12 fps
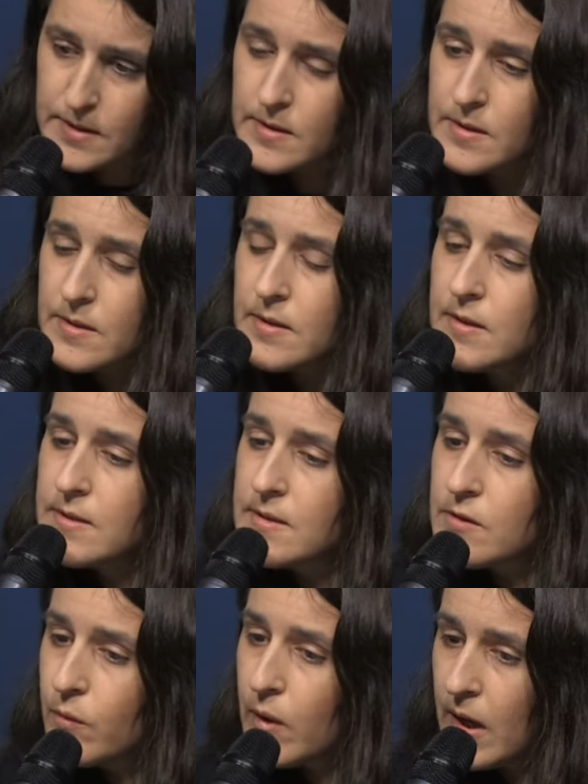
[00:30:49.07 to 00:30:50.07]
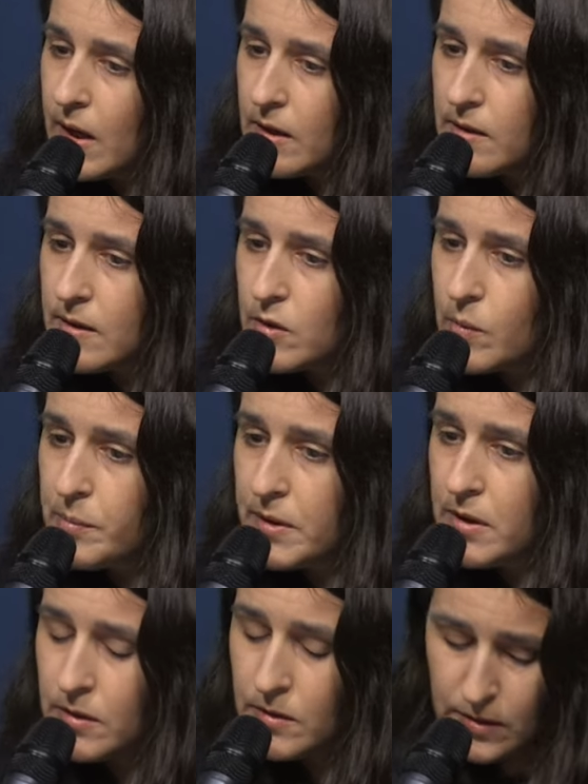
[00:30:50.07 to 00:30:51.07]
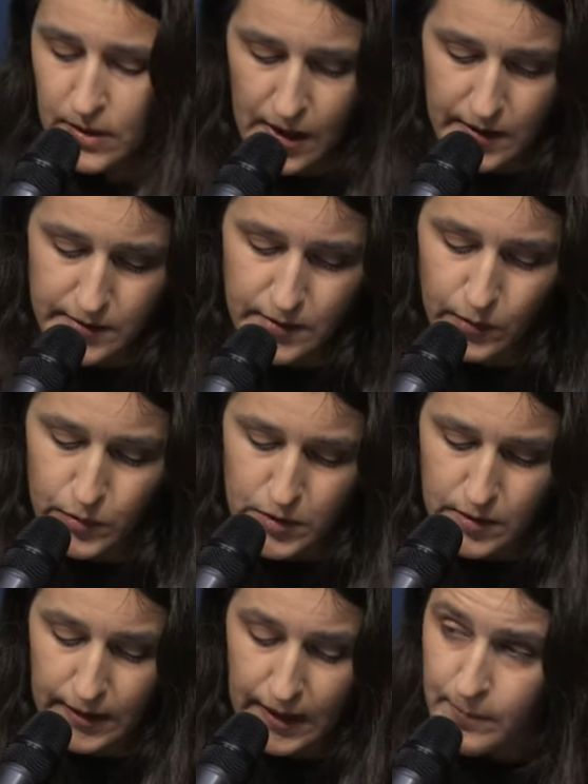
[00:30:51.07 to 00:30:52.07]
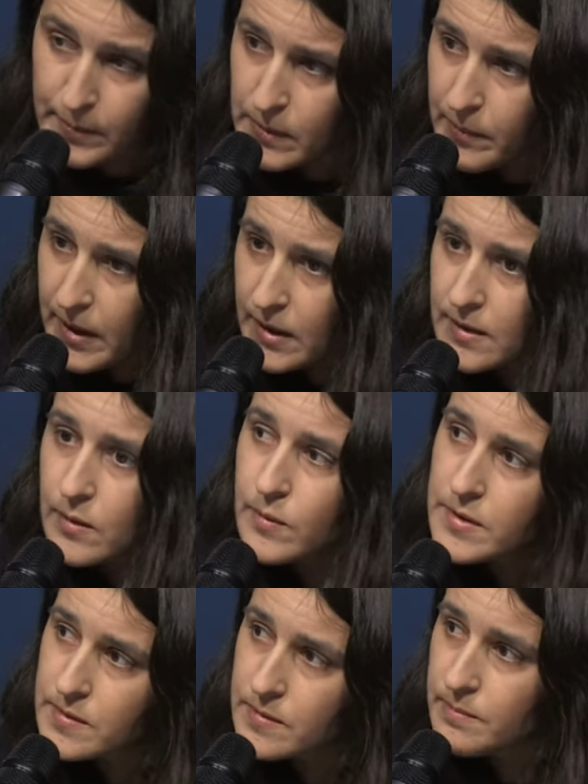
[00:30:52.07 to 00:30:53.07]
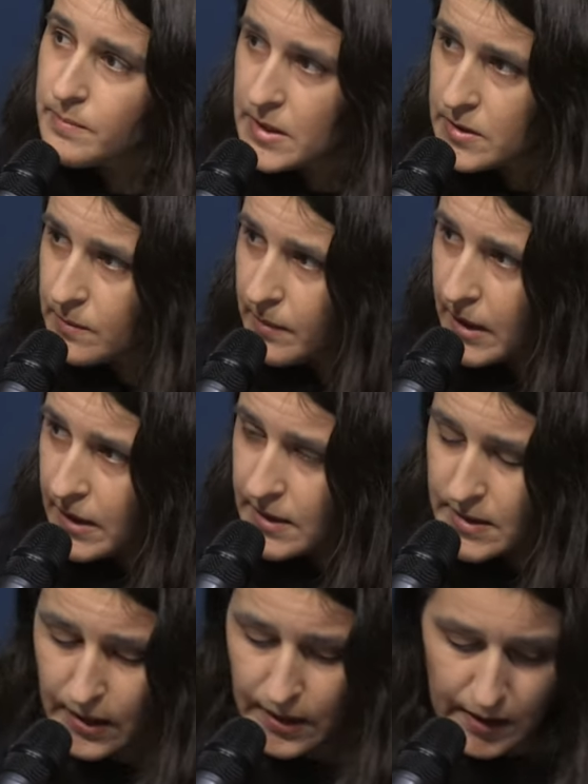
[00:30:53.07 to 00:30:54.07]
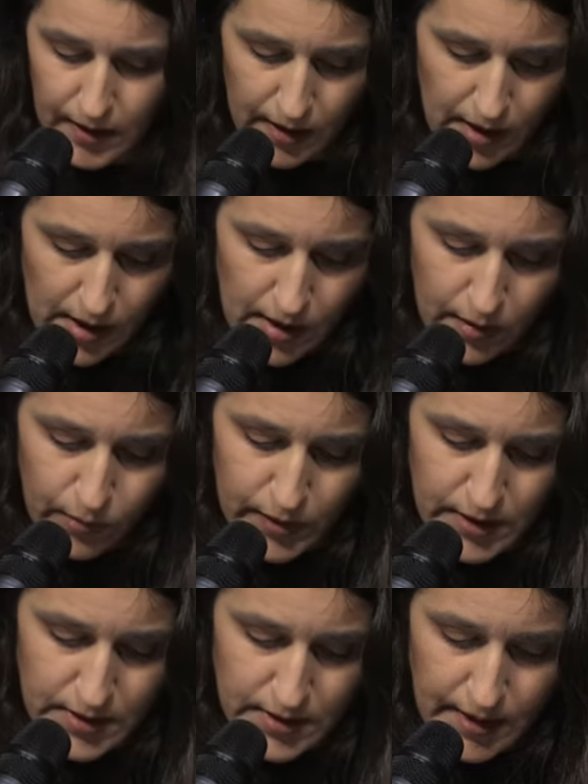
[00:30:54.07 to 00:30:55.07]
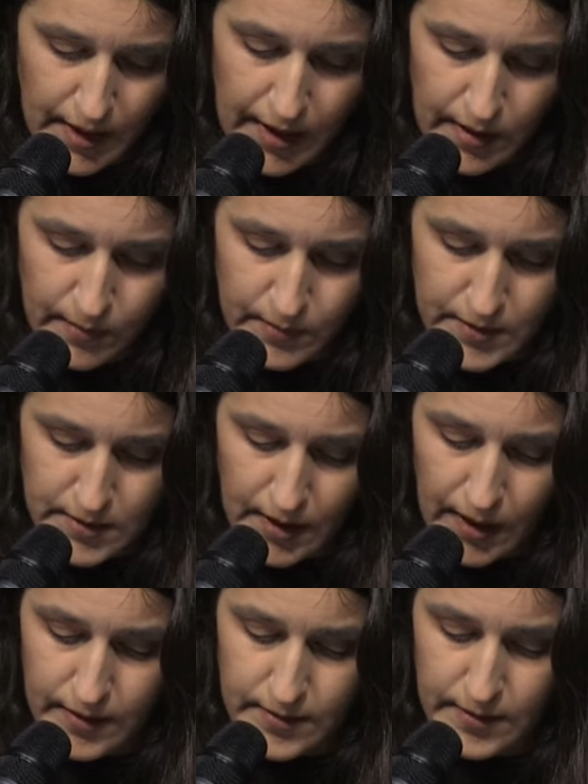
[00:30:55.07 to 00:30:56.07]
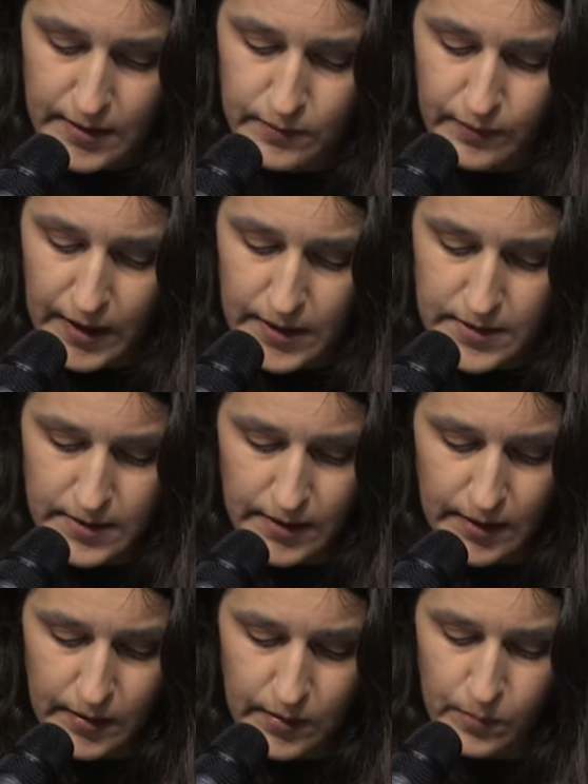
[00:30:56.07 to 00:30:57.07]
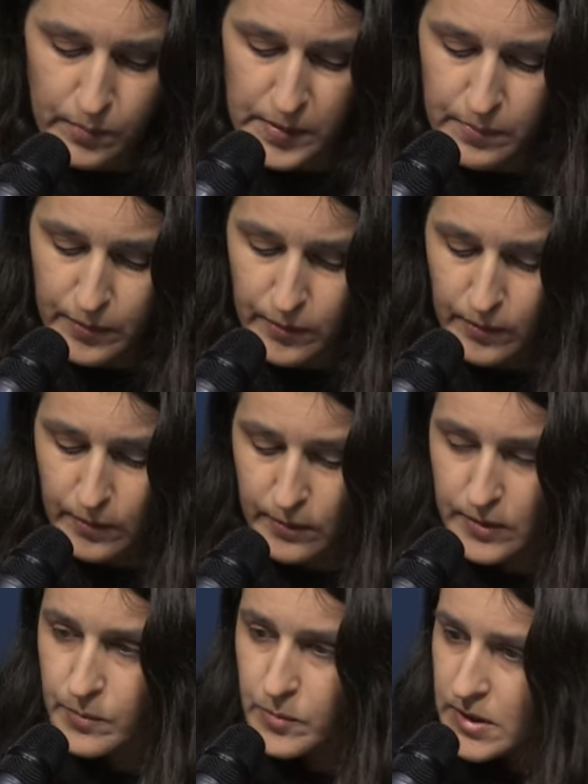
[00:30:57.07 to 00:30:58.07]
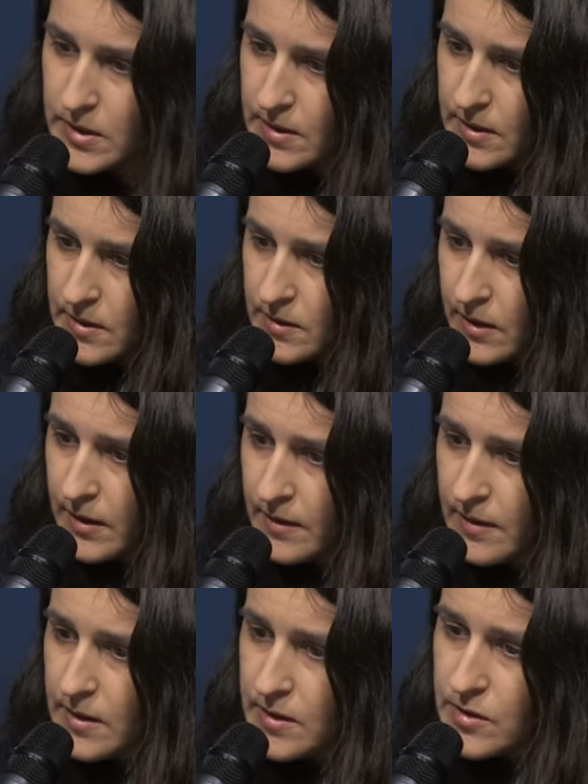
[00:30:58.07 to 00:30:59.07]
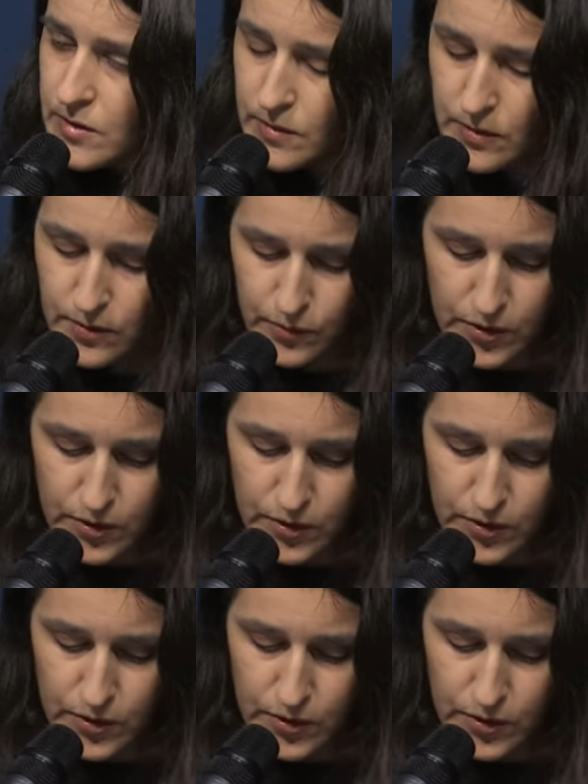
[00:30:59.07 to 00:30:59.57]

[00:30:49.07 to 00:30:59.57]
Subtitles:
is why the European Union has launched the Climate Pact that was mentioned by Nataliya, which aims at inviting people, communities, organizations to